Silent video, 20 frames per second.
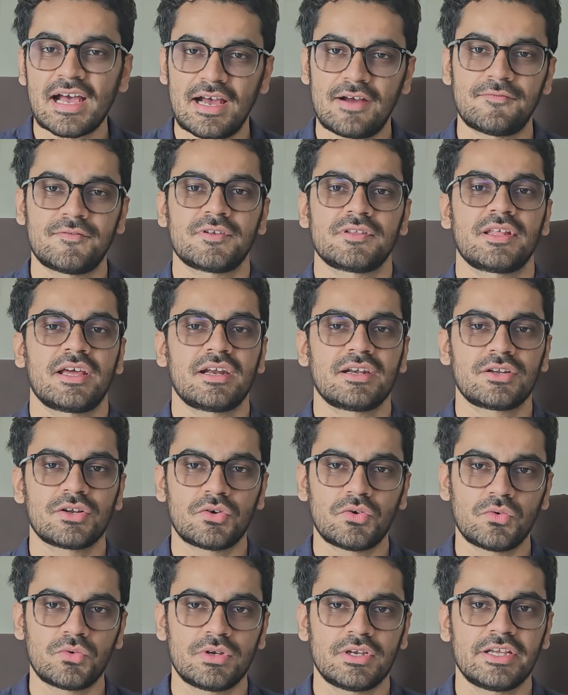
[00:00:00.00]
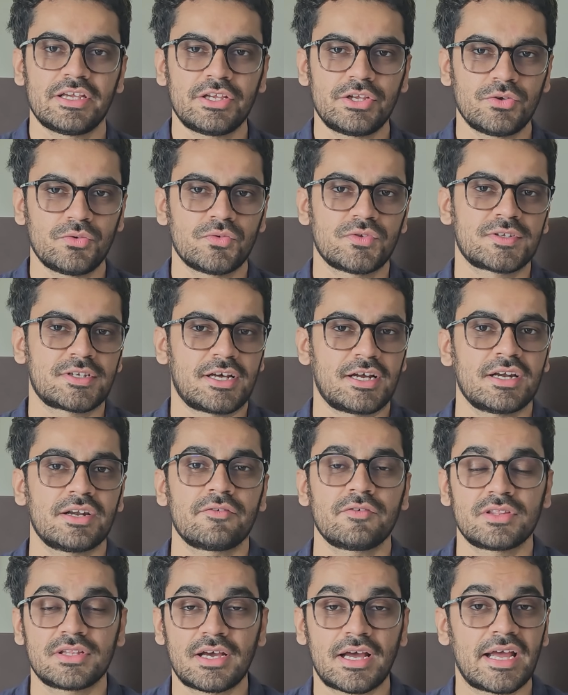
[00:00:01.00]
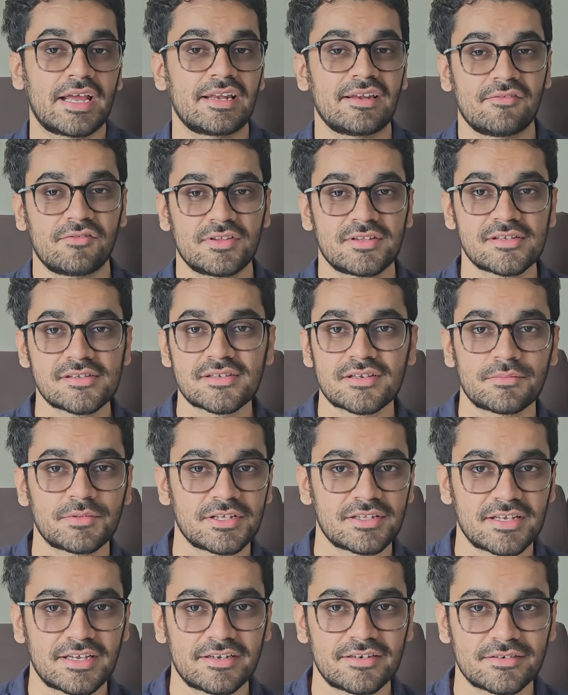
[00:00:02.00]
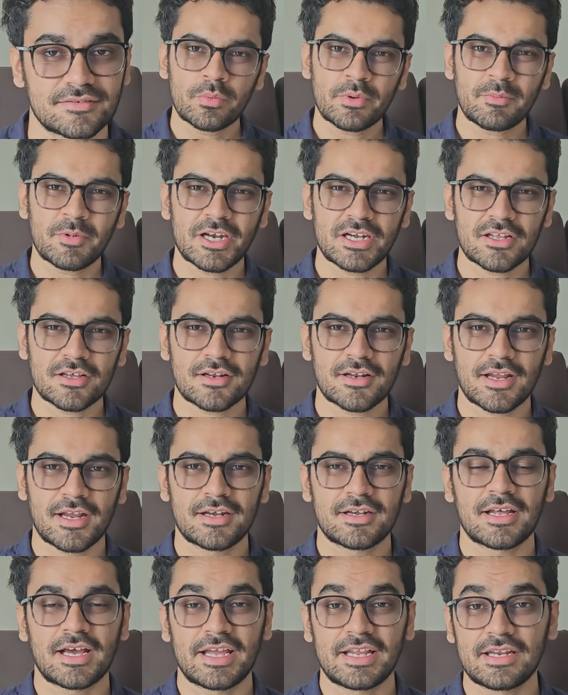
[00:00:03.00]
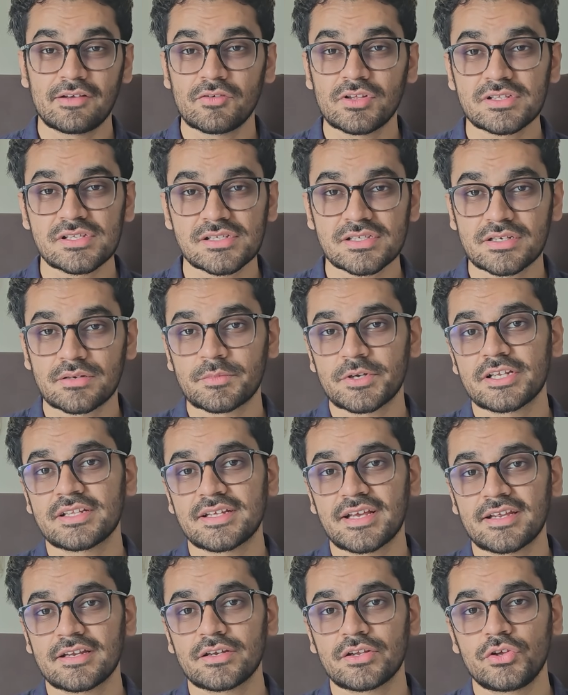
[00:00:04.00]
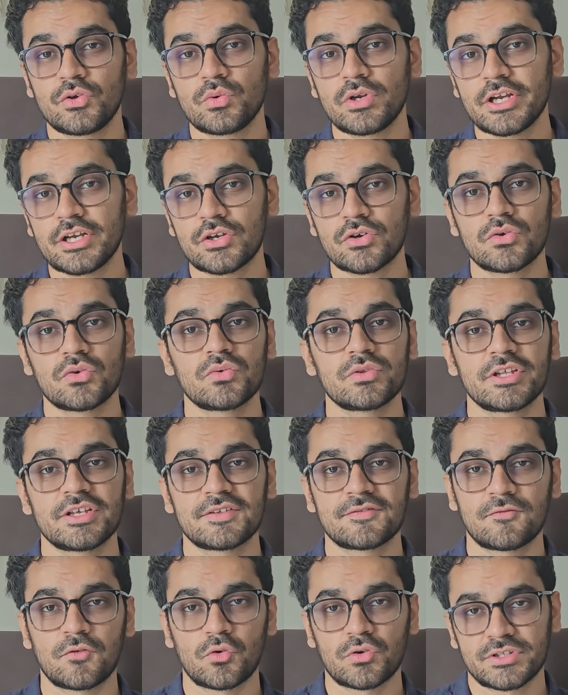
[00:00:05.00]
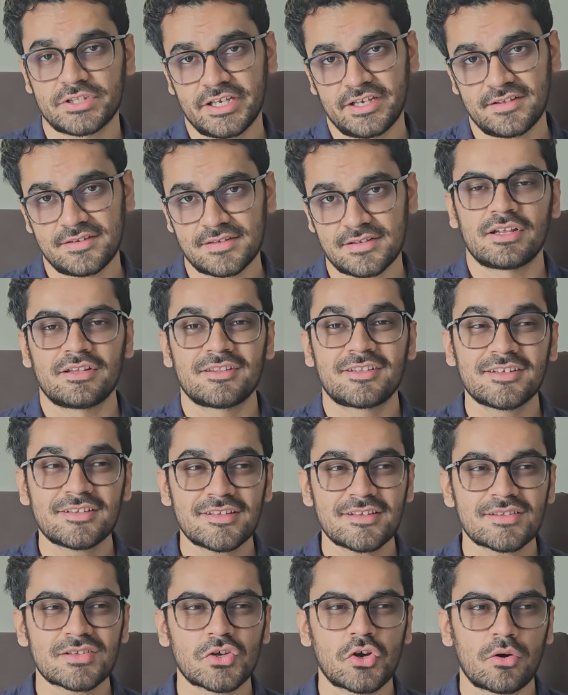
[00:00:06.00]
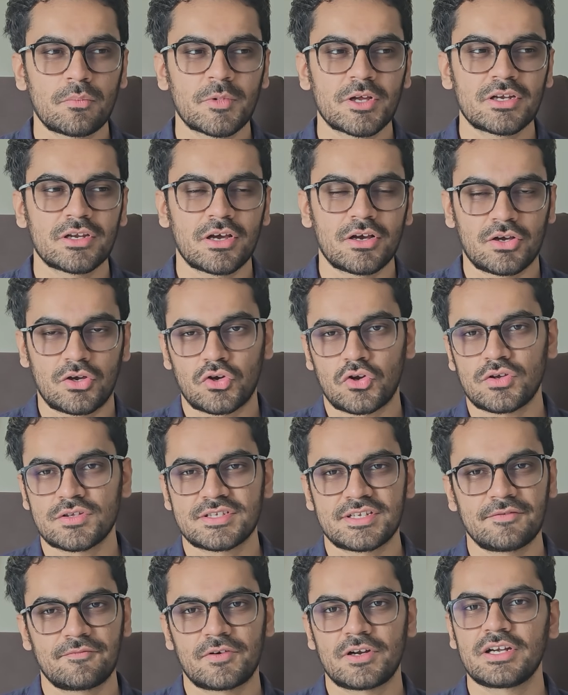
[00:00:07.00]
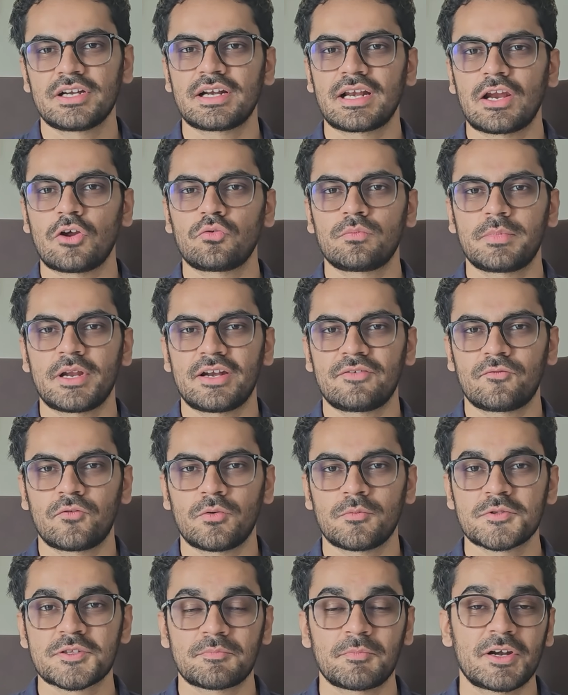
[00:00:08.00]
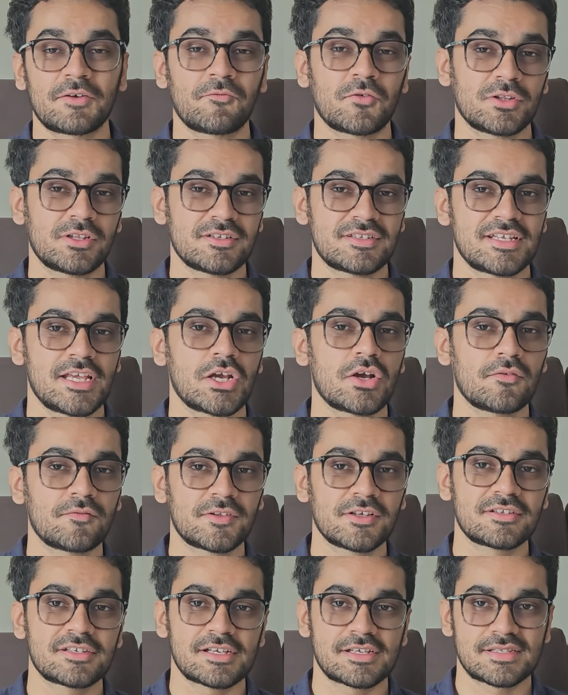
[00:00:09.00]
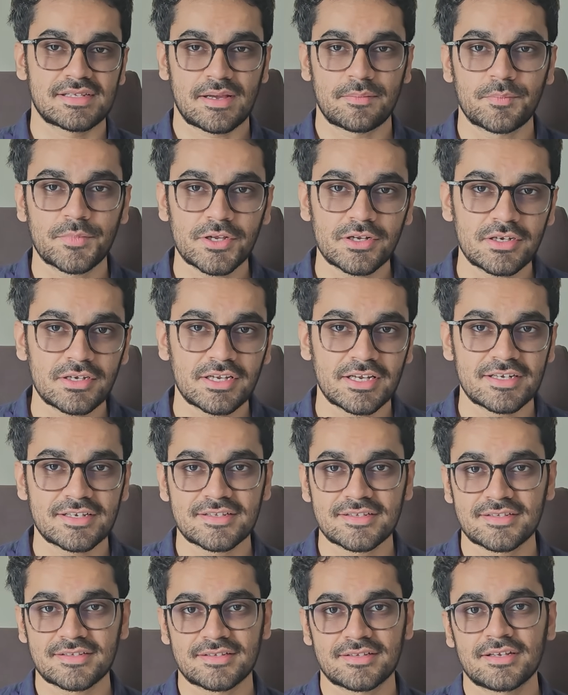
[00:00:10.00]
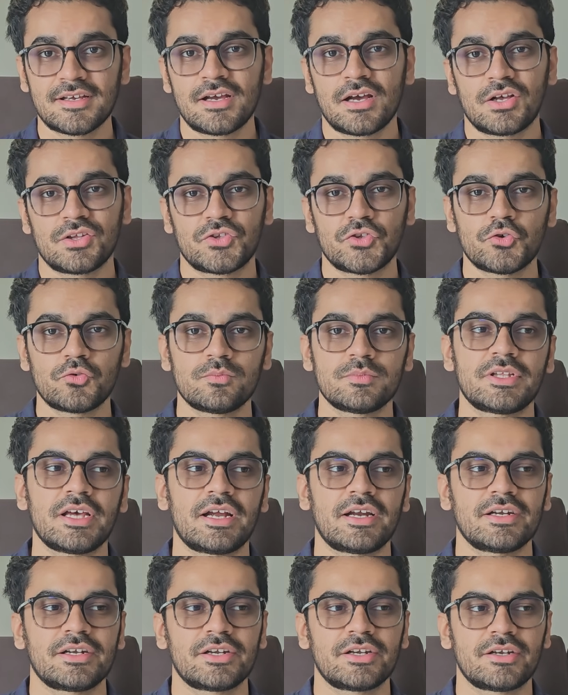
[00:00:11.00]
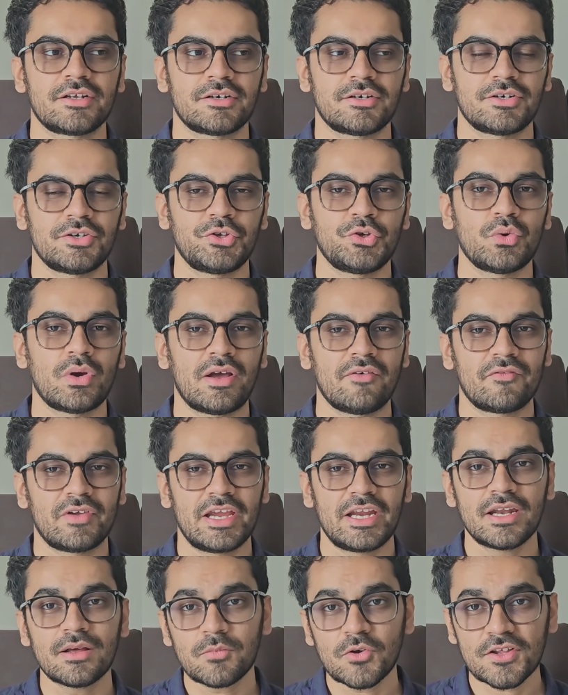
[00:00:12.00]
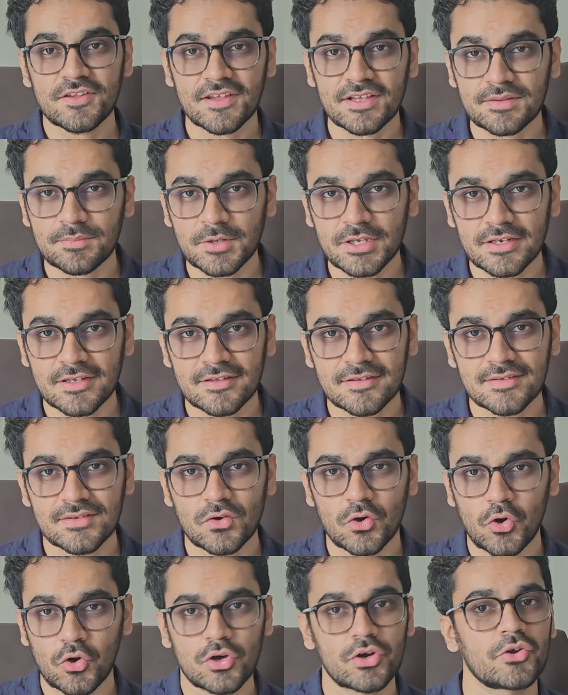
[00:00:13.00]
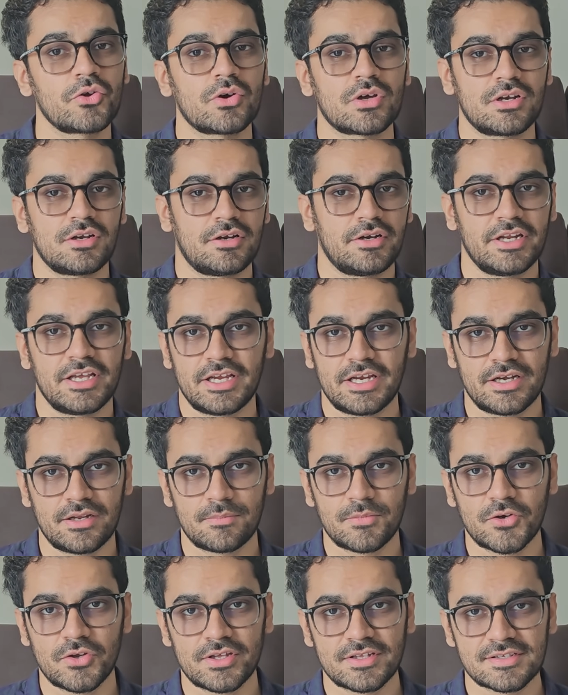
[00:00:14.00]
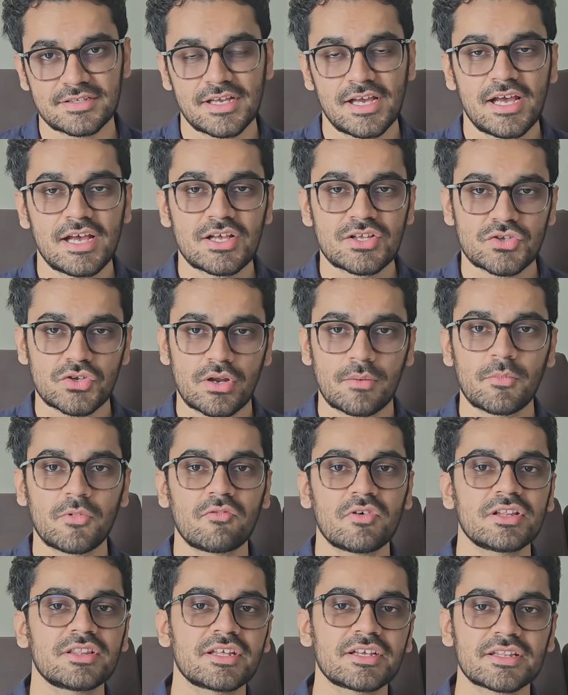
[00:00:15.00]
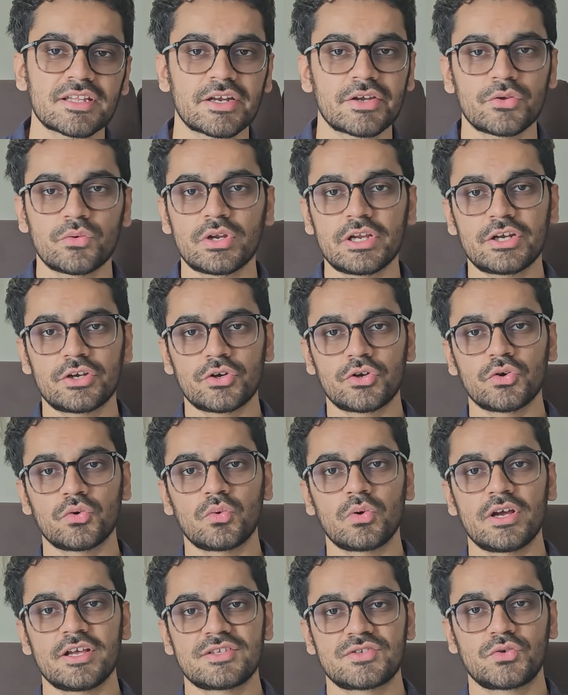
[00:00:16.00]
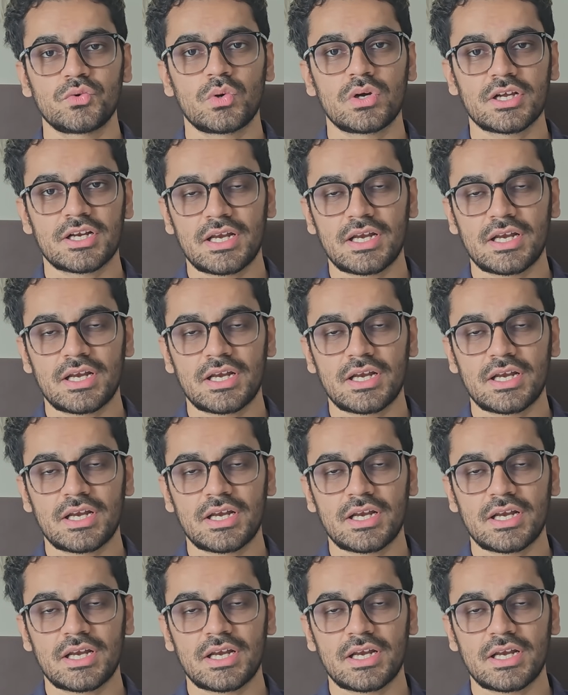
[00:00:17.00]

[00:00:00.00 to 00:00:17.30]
after that only you start with the high level system design to be better at high level system design you need to do these four things and this is common across different cloud platforms but for the sake of this example let's assume that uh, you have AWS experience or you are learning AWS. So number one thing that you need to do is do a